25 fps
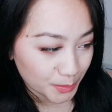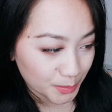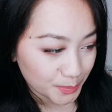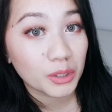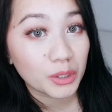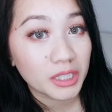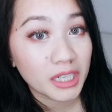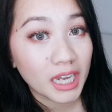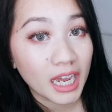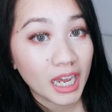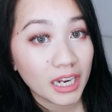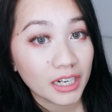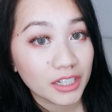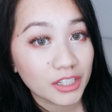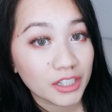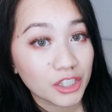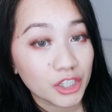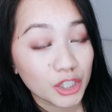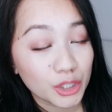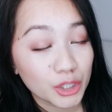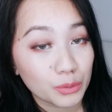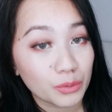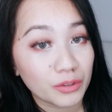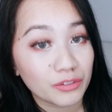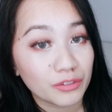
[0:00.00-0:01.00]
If you're not
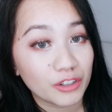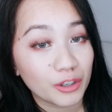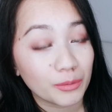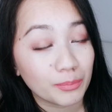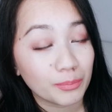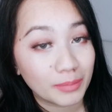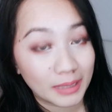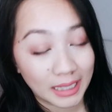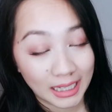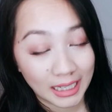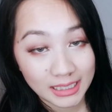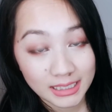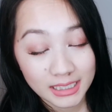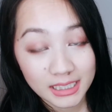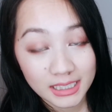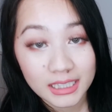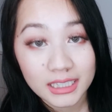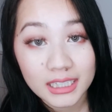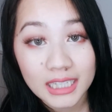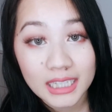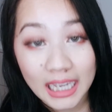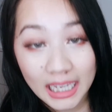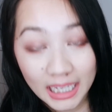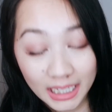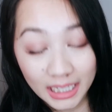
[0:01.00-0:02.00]
good with your
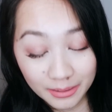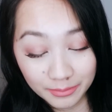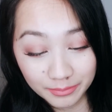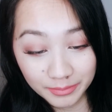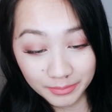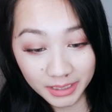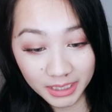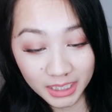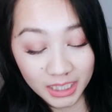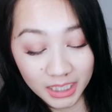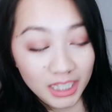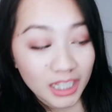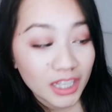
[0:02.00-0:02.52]
blending game,